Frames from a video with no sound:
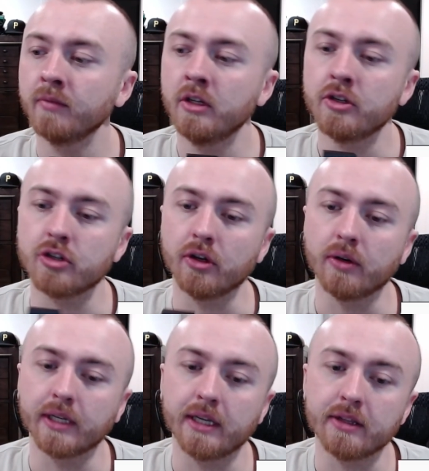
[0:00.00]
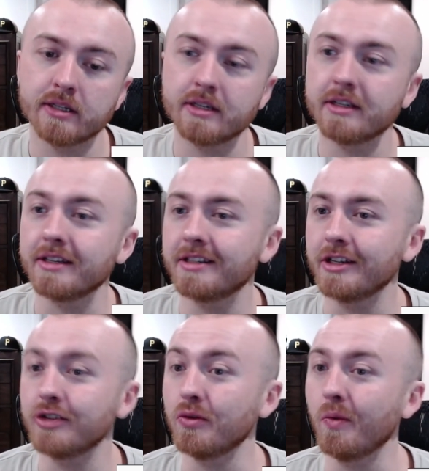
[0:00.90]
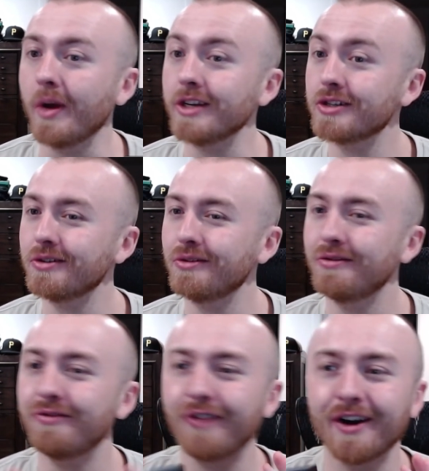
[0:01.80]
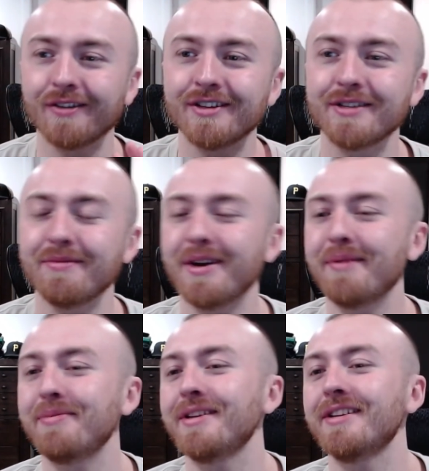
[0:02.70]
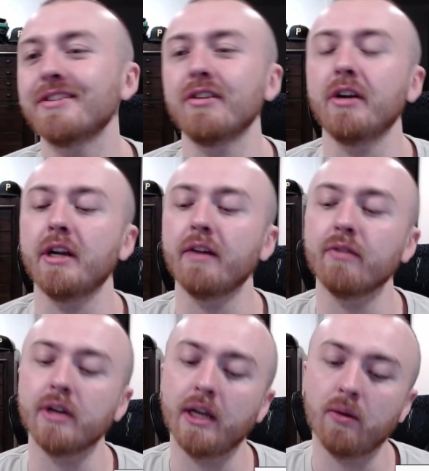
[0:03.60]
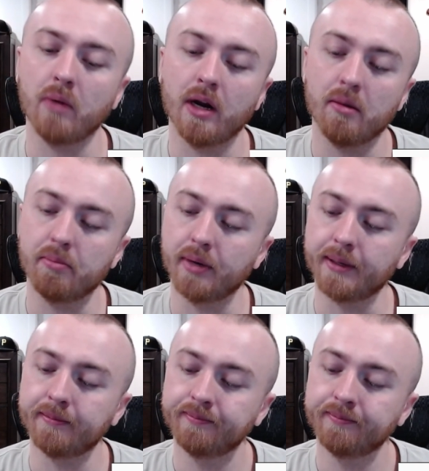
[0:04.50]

So again, this is a situational fragrance in my opinion. It's not an everyday wear, but